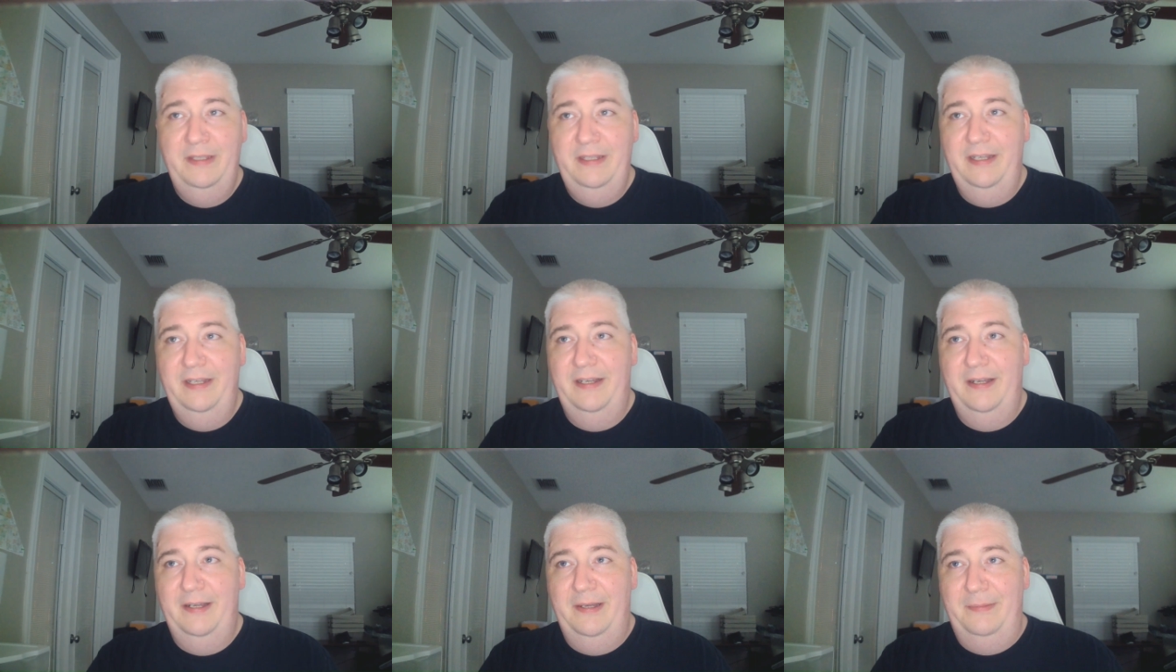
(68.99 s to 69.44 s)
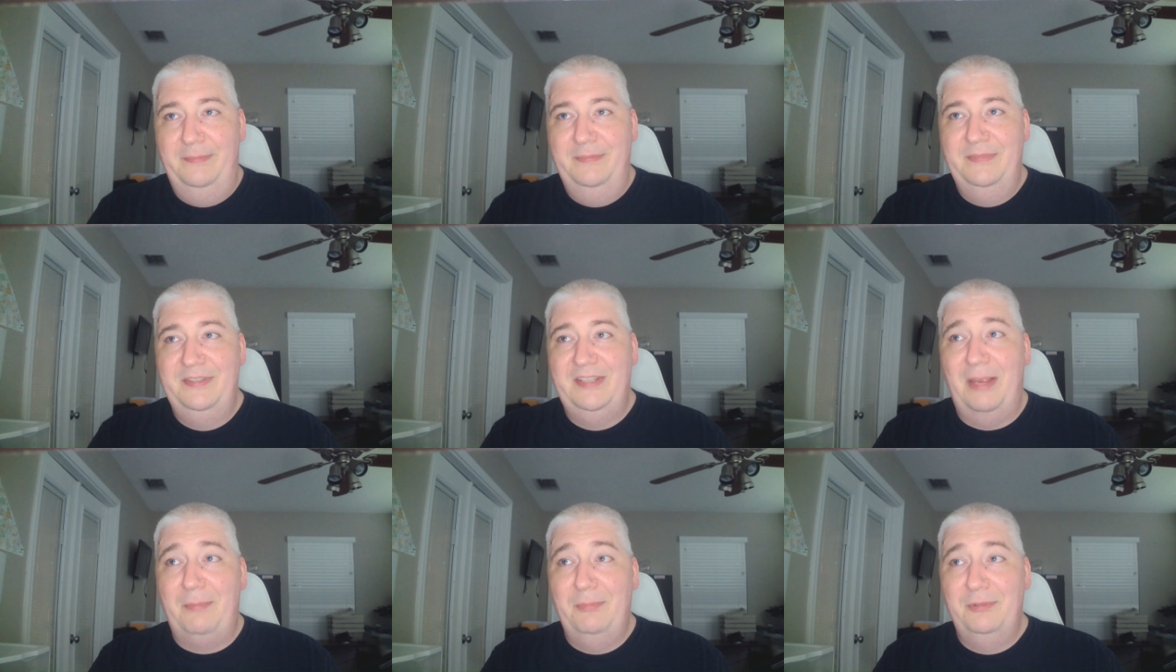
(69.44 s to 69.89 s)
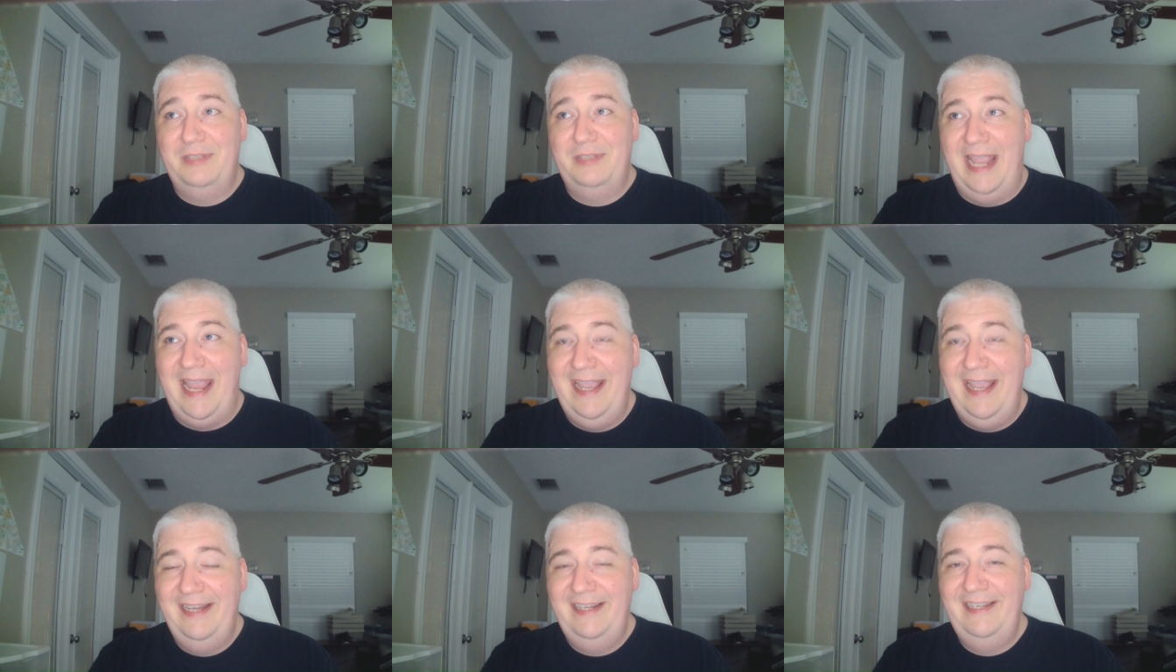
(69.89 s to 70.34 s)
Um,
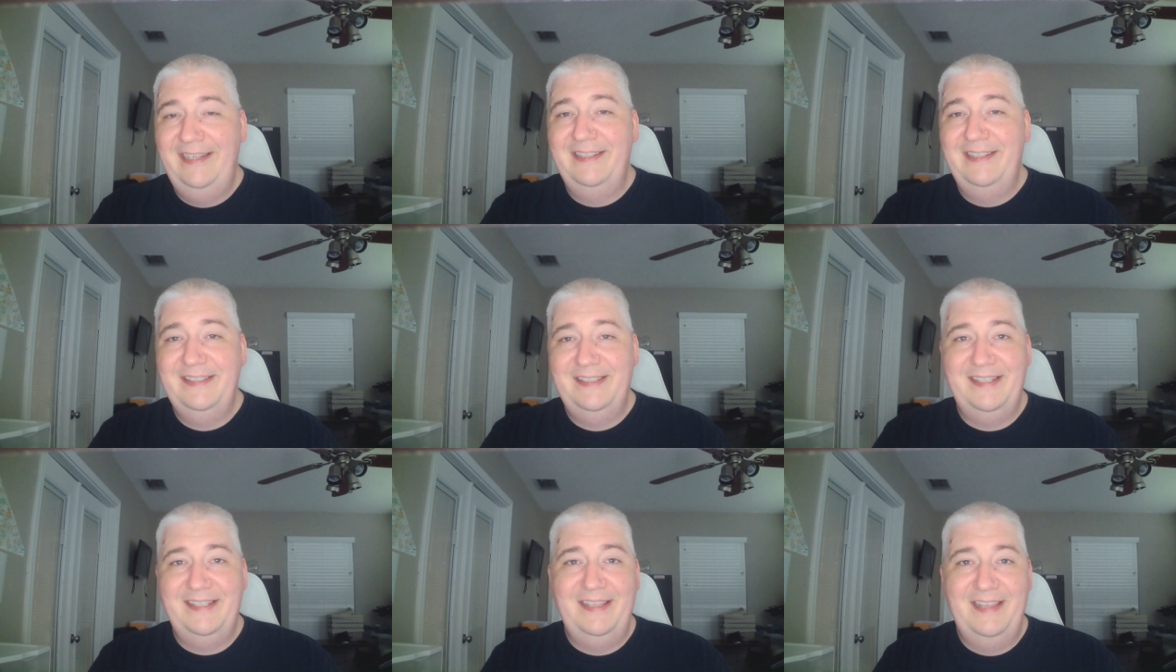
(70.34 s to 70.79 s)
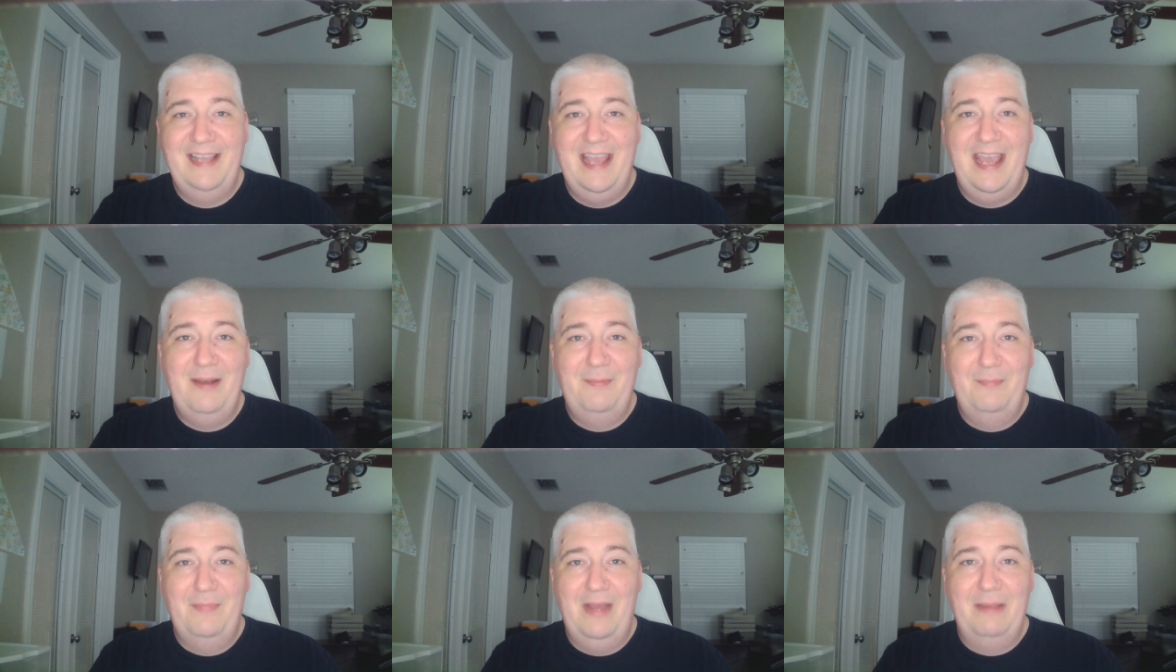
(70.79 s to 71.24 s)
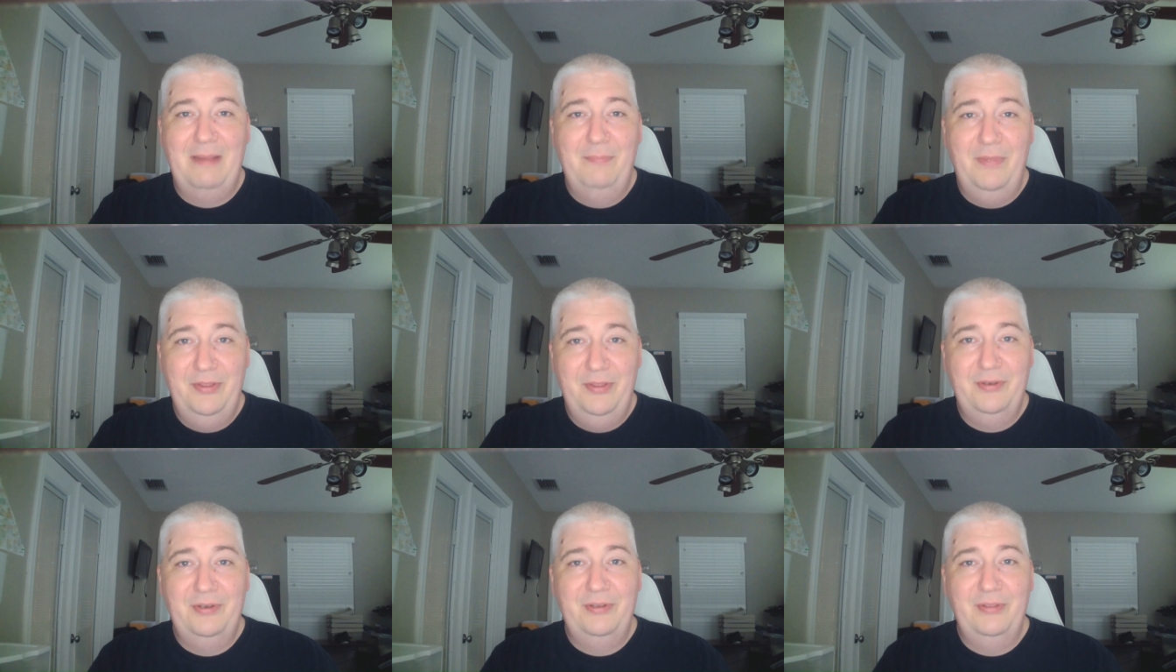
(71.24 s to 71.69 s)
simultaneous to that, my
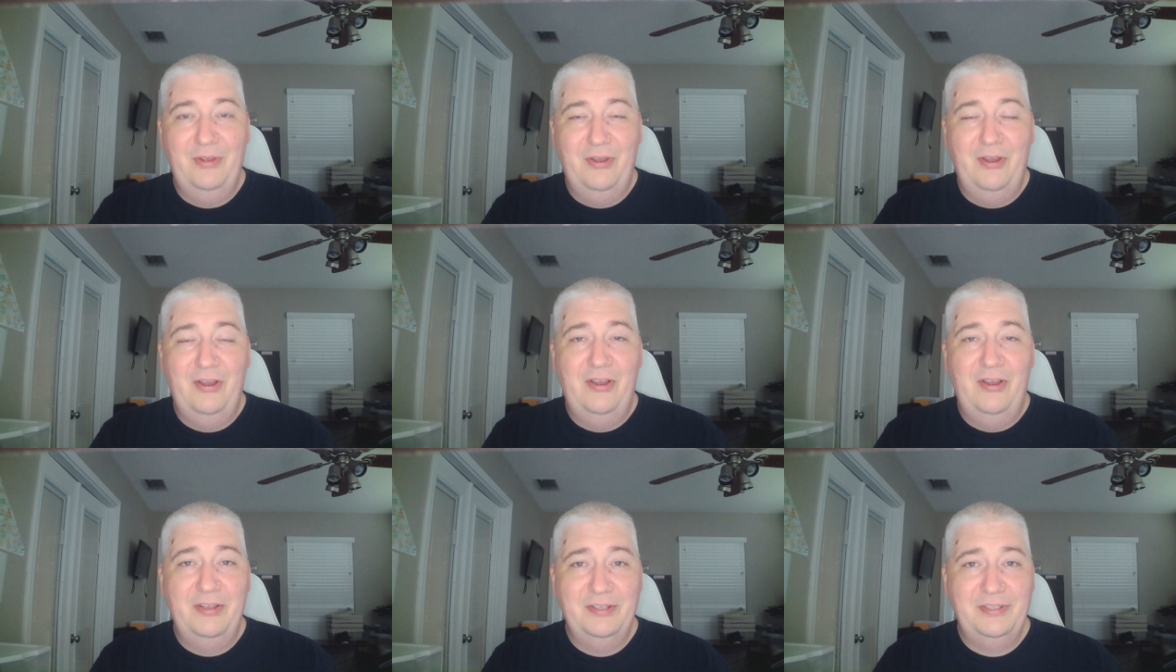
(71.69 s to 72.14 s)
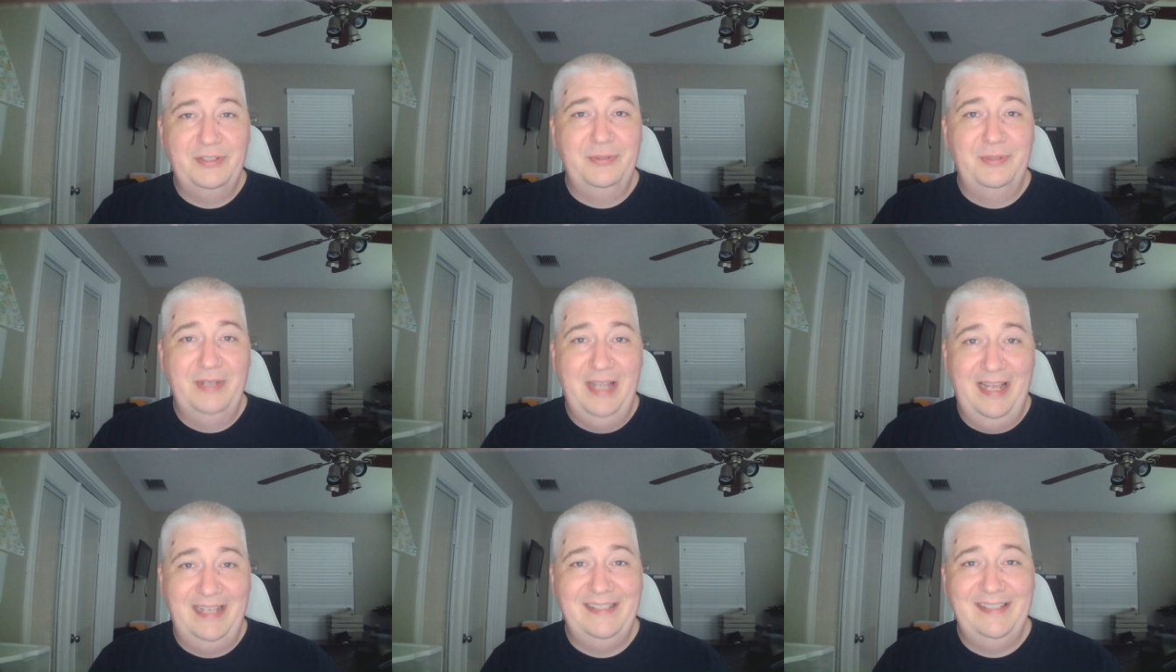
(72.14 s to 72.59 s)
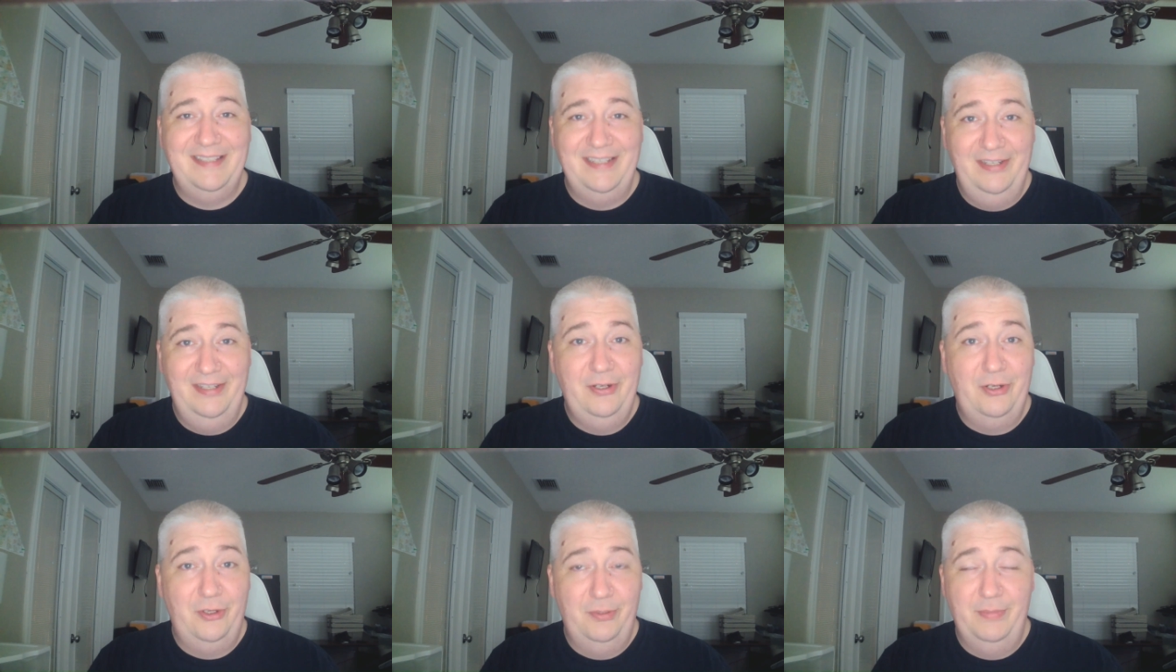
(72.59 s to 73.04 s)
mother in law also got
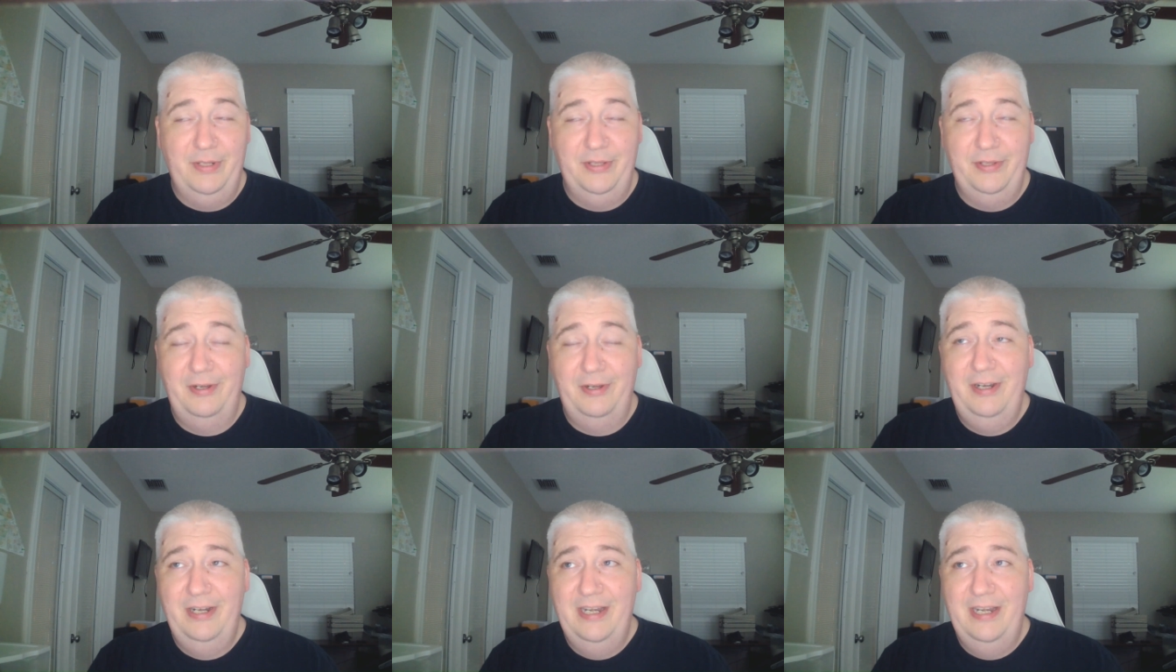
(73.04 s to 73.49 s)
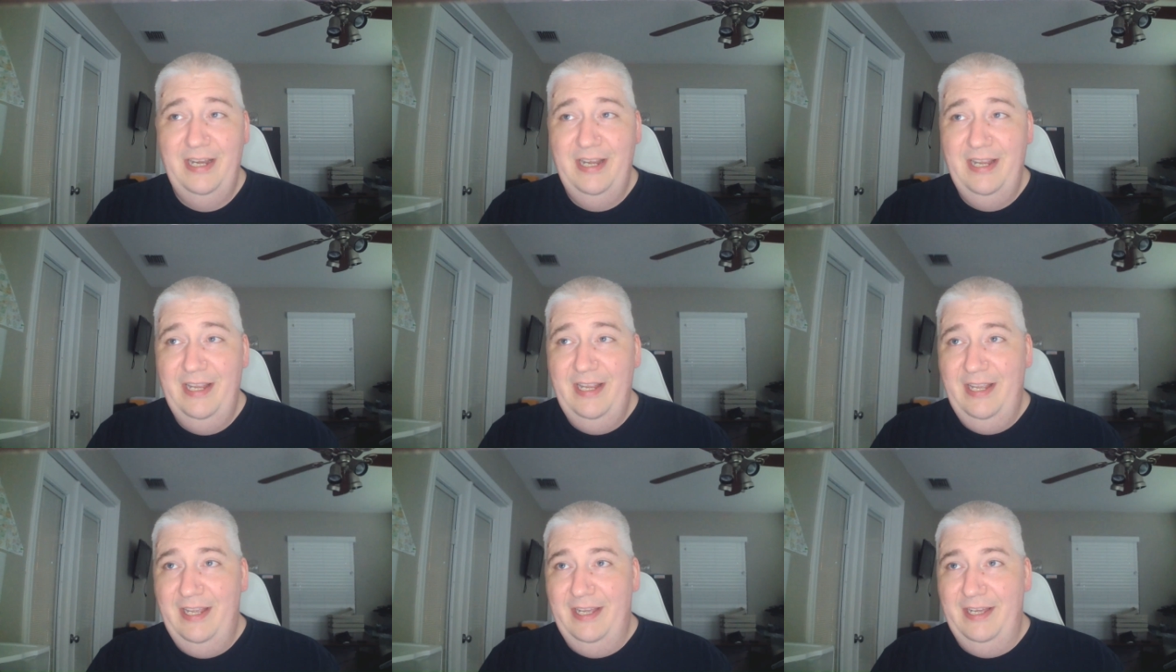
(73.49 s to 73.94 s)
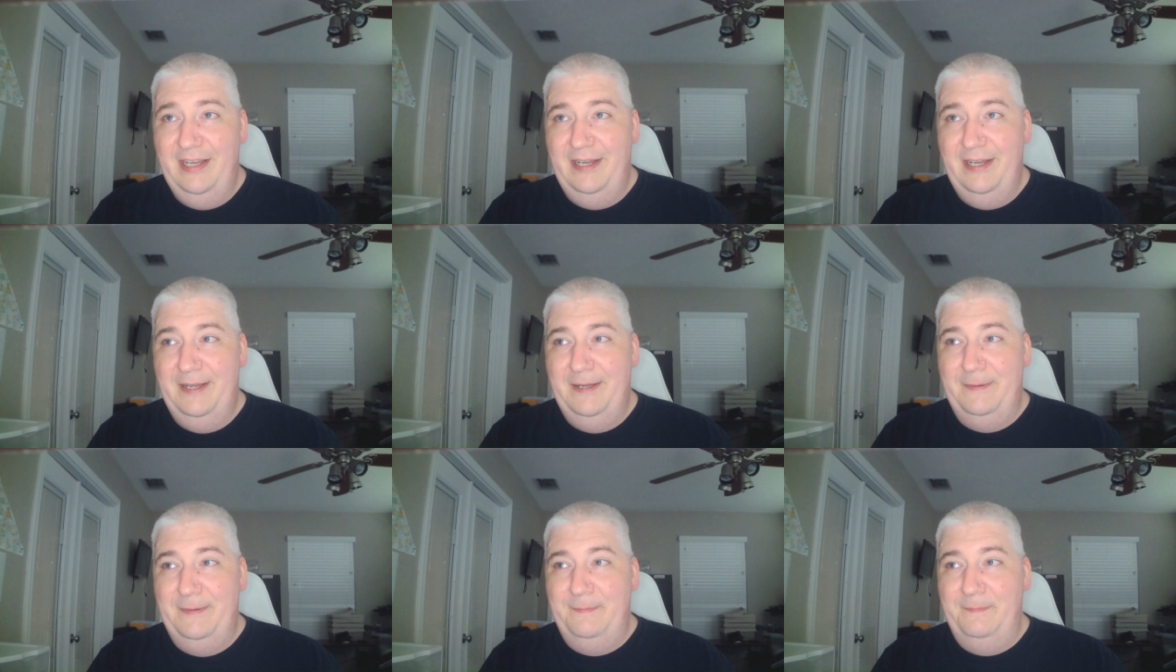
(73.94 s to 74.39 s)
sick, her mother,
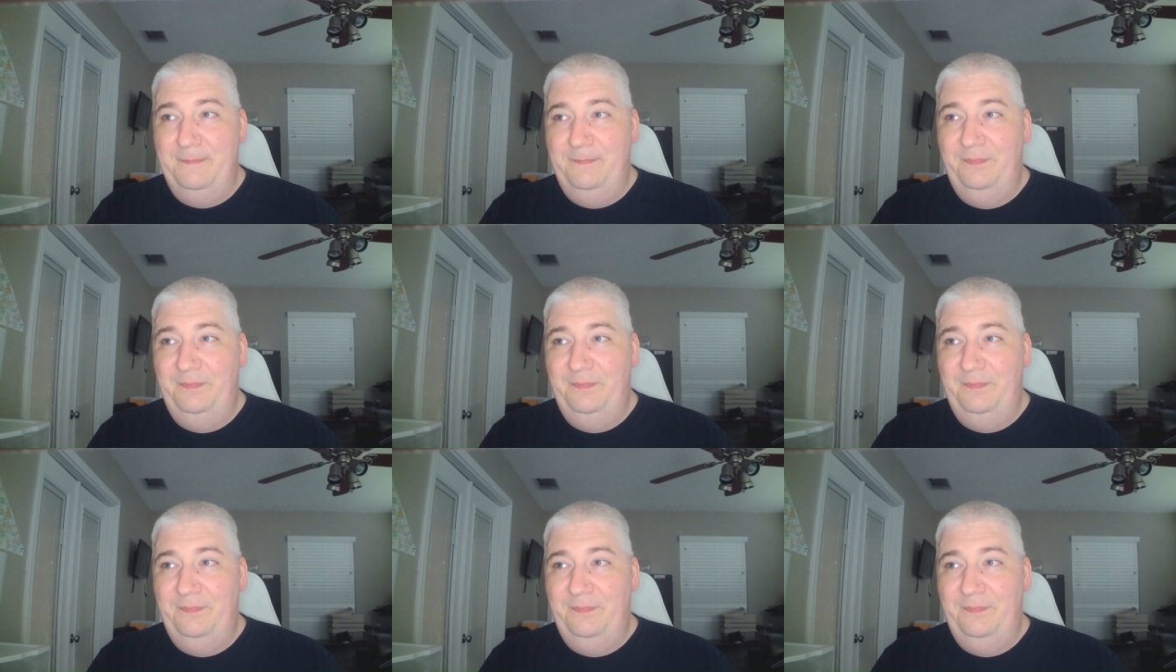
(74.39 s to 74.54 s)
um,